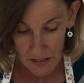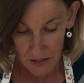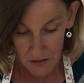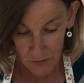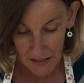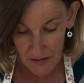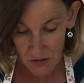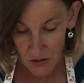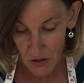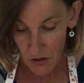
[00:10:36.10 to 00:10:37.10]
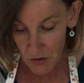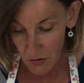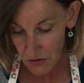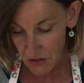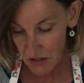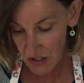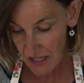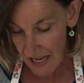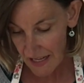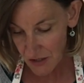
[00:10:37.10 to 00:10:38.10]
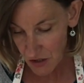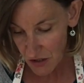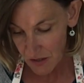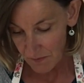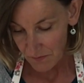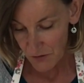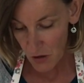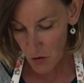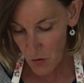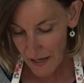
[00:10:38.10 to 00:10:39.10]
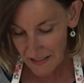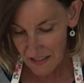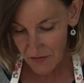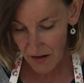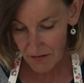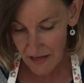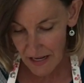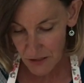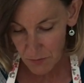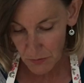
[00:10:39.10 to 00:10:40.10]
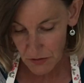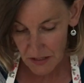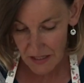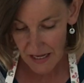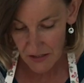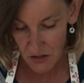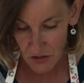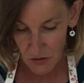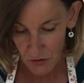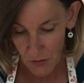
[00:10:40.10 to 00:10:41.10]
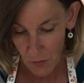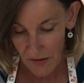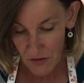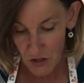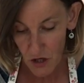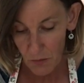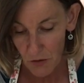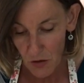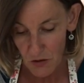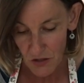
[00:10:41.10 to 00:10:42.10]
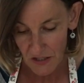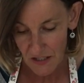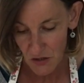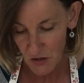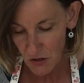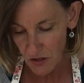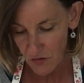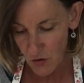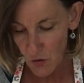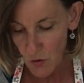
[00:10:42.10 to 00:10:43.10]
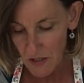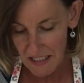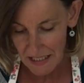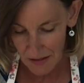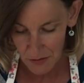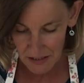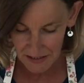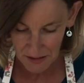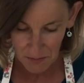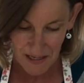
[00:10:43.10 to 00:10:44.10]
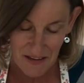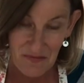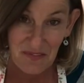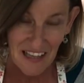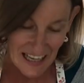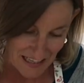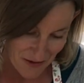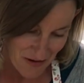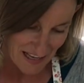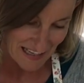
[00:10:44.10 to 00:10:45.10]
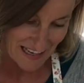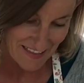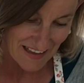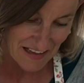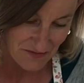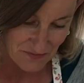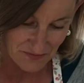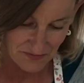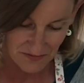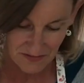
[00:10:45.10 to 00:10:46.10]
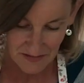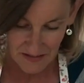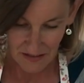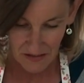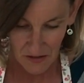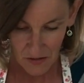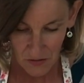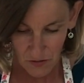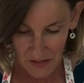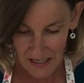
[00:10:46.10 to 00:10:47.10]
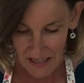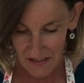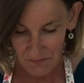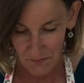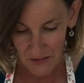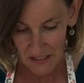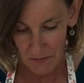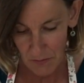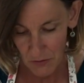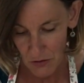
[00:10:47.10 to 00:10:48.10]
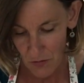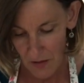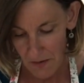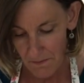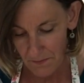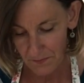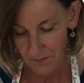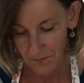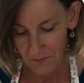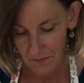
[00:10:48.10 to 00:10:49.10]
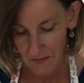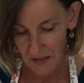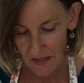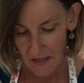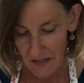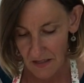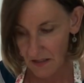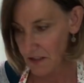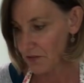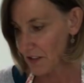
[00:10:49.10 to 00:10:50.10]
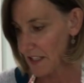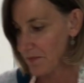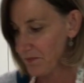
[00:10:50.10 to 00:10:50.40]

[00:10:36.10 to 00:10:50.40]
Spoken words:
So I just go just to the edge, not quite to the very edge, but to the edge so that when the top goes on, it just sort of oozes out a little bit, and I quite like that. Okay, so that's my buttercream. Lovely.